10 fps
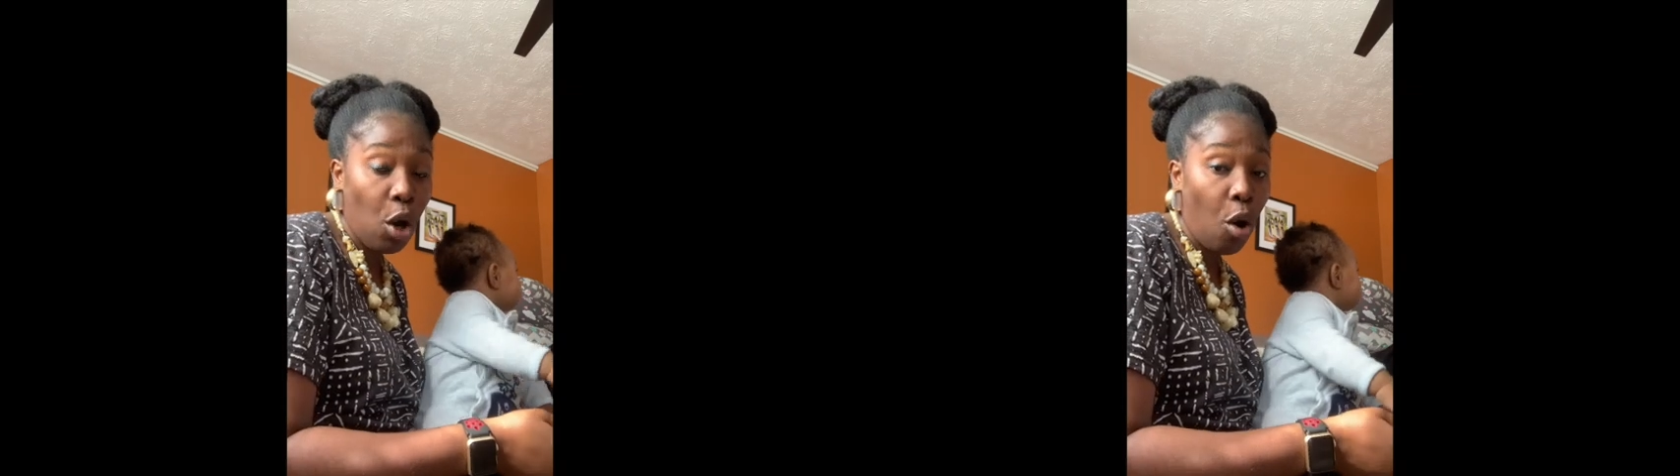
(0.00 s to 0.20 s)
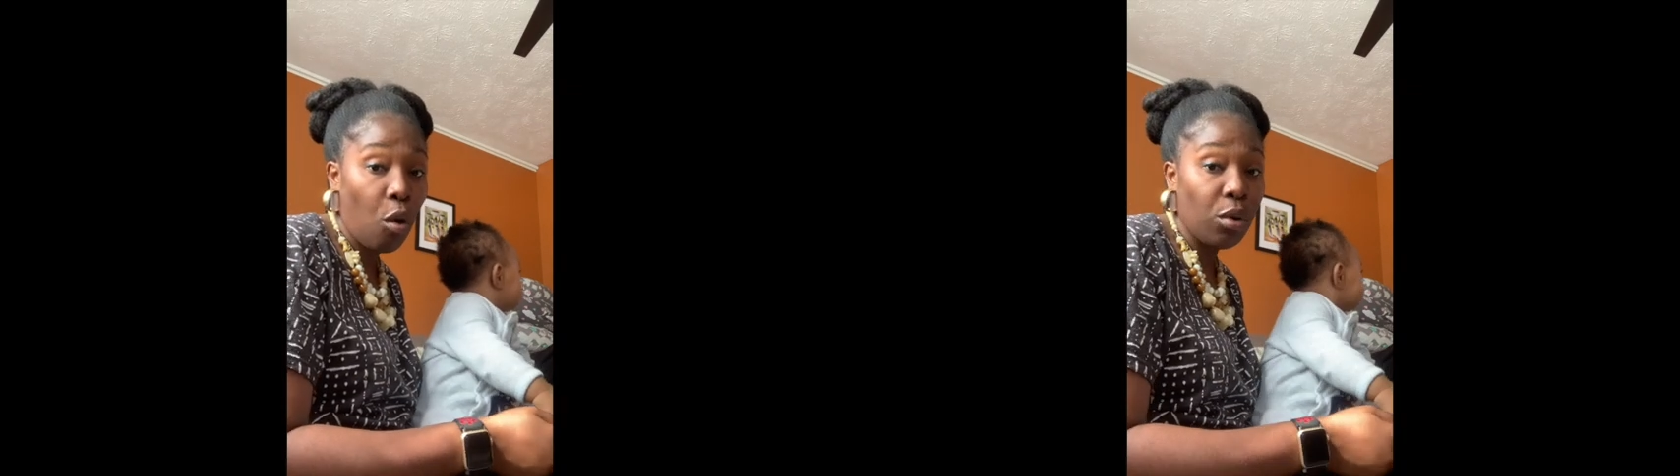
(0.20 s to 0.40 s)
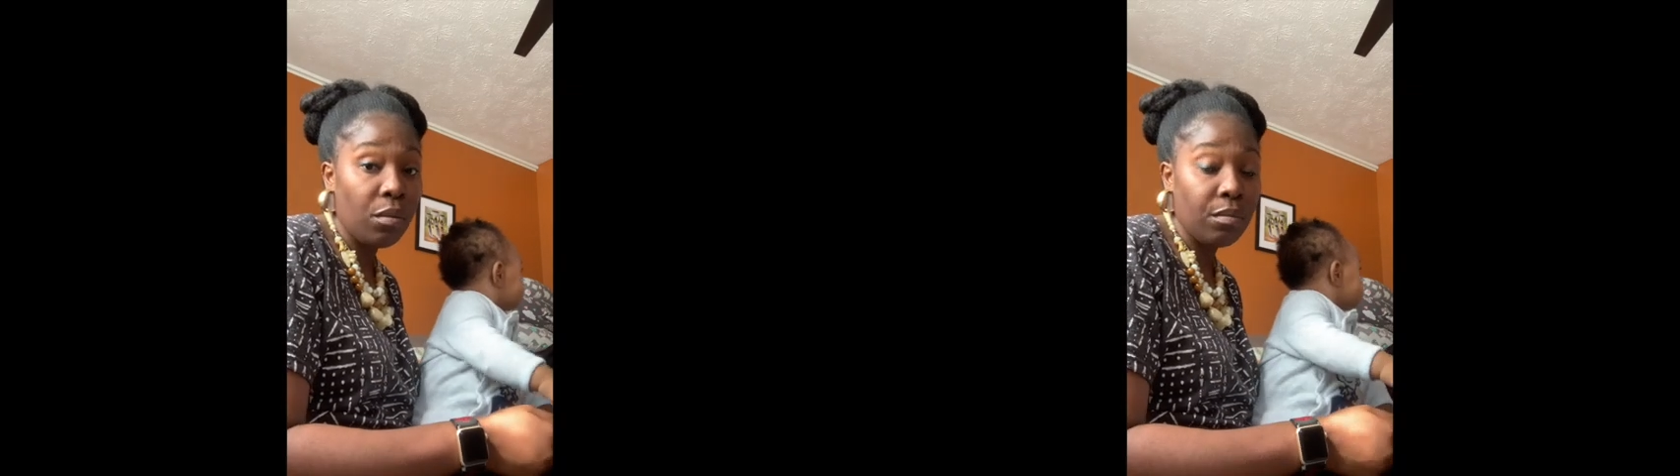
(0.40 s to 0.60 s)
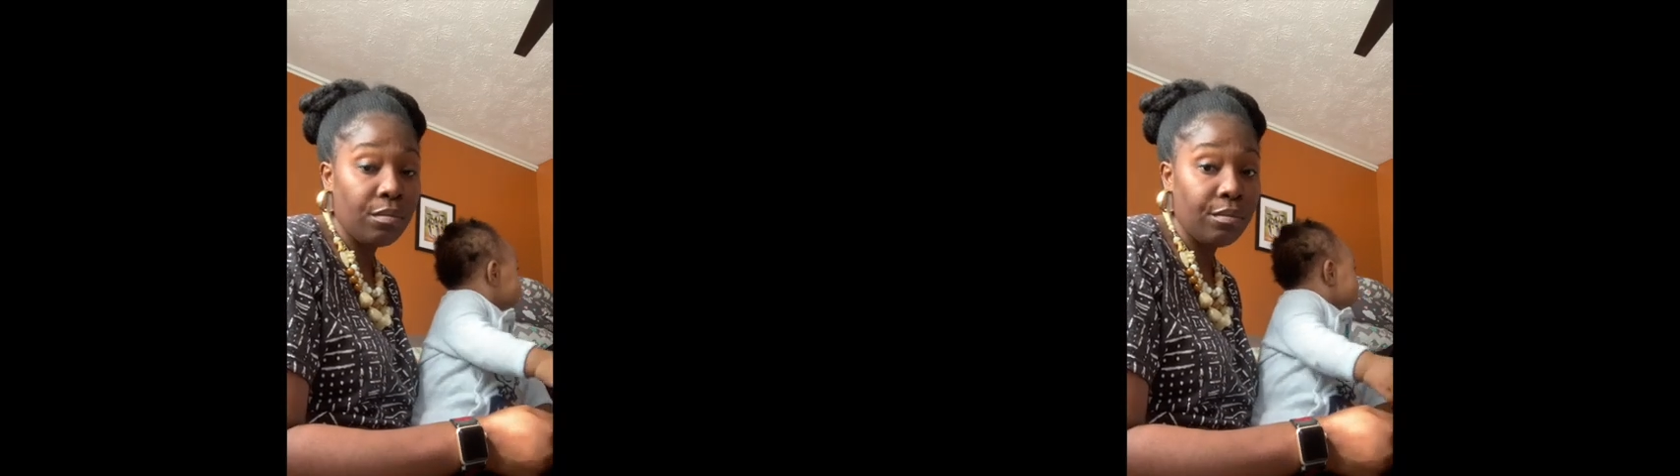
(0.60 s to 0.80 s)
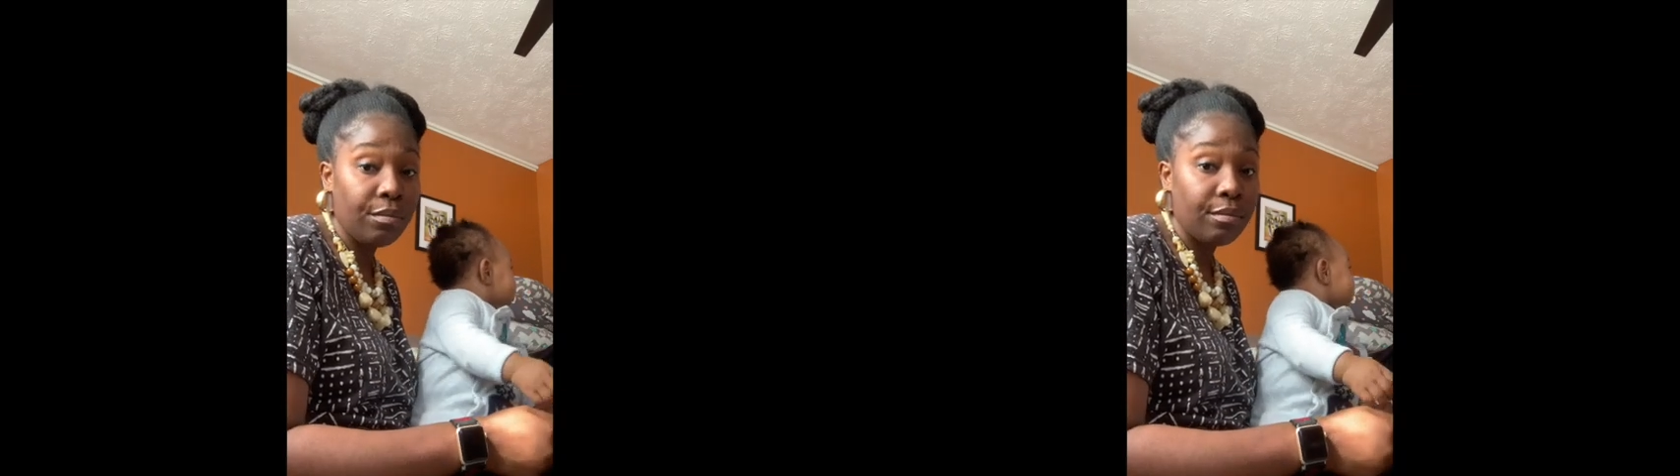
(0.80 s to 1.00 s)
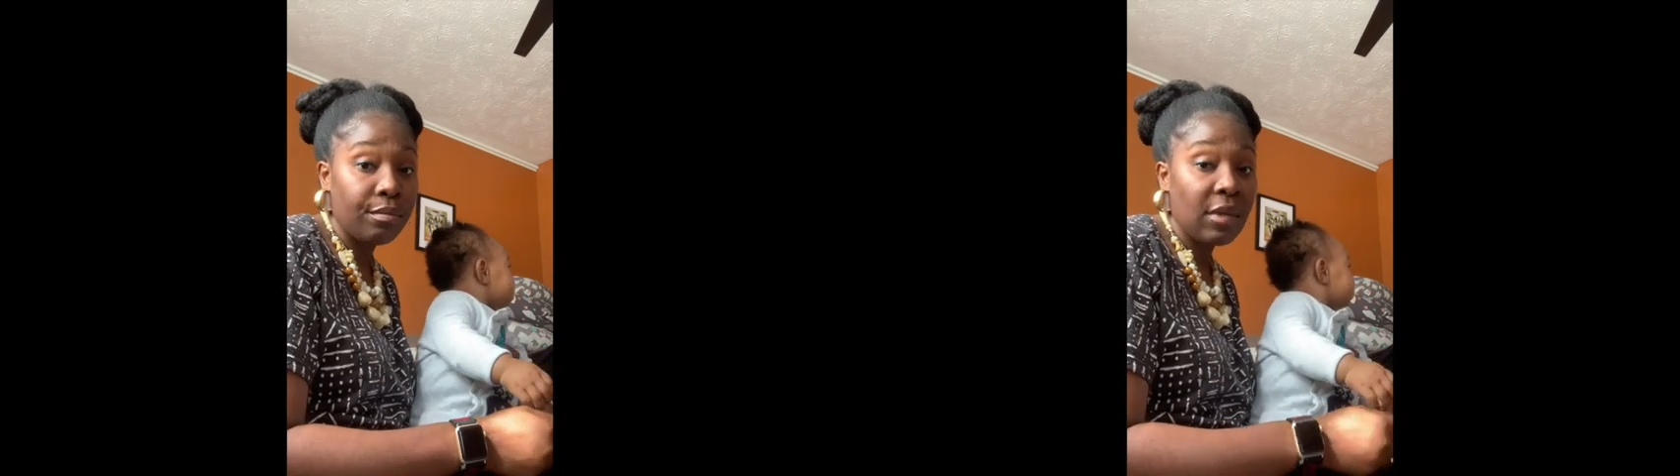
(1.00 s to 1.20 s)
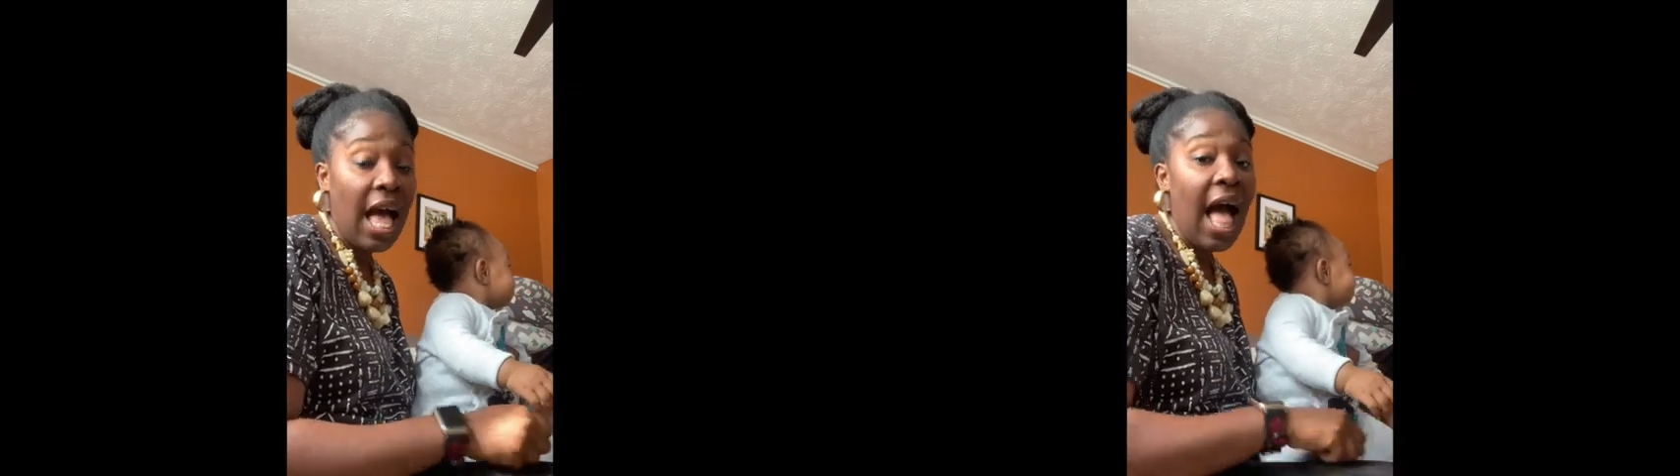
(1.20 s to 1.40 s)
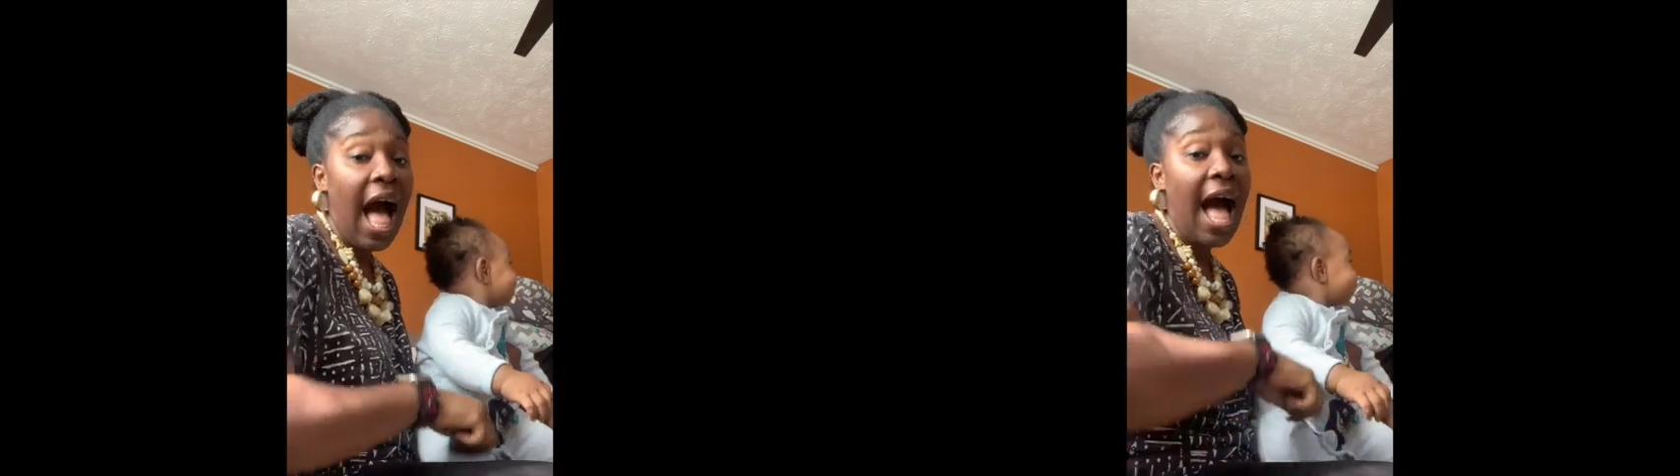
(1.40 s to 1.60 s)
down
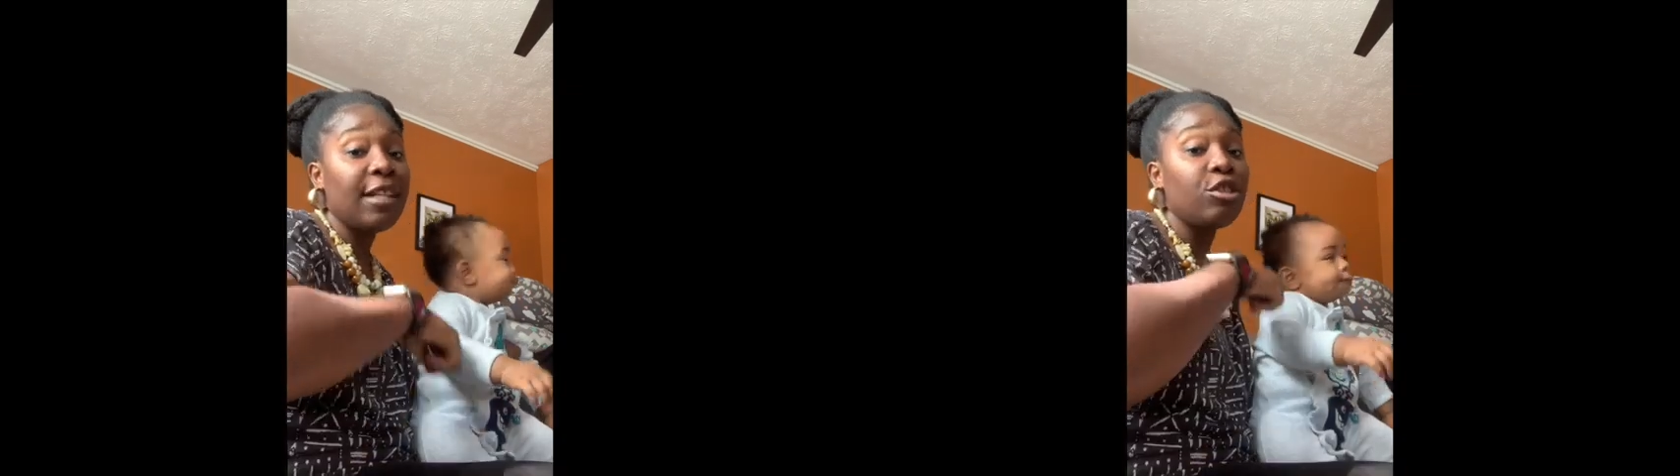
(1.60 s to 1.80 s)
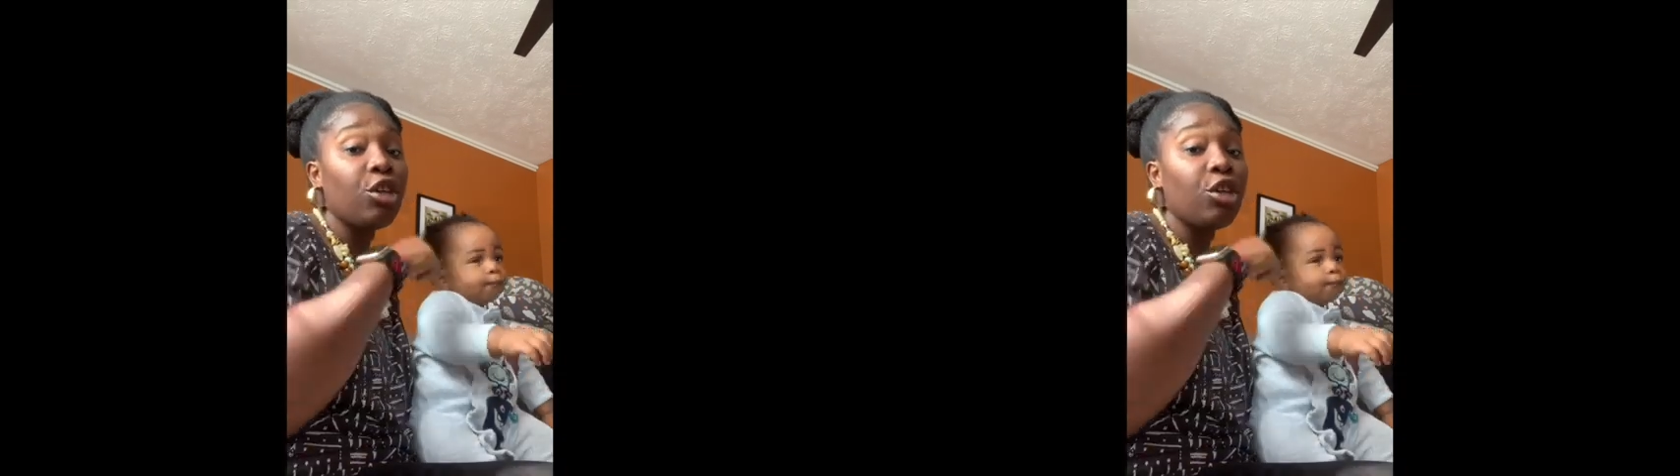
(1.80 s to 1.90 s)
and